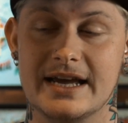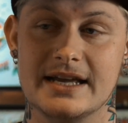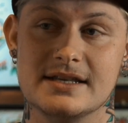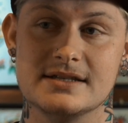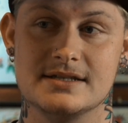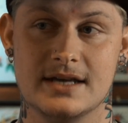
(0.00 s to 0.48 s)

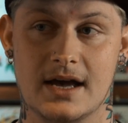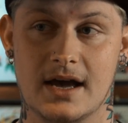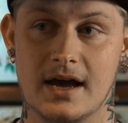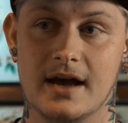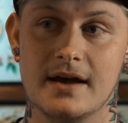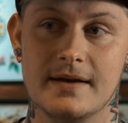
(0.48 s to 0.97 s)

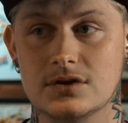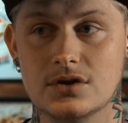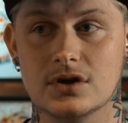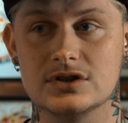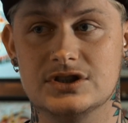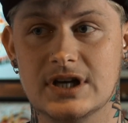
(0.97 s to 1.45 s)
into
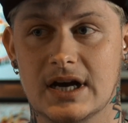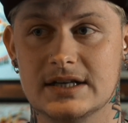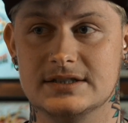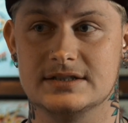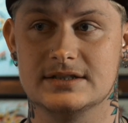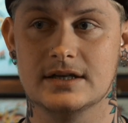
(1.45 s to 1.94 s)
not
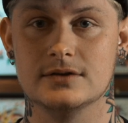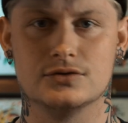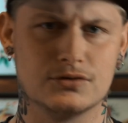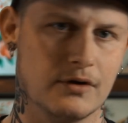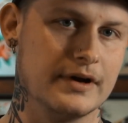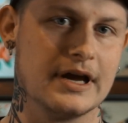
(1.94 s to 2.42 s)
just
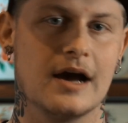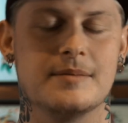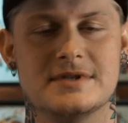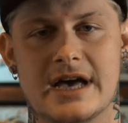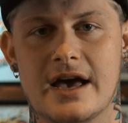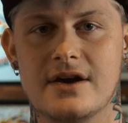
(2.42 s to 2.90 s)
drawing
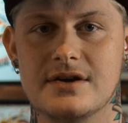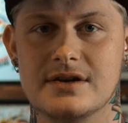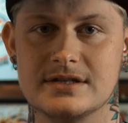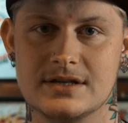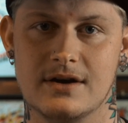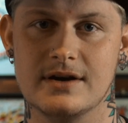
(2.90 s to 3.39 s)
up tattoo
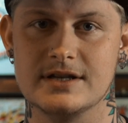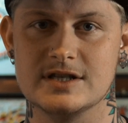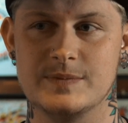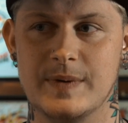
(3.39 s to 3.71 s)
designs,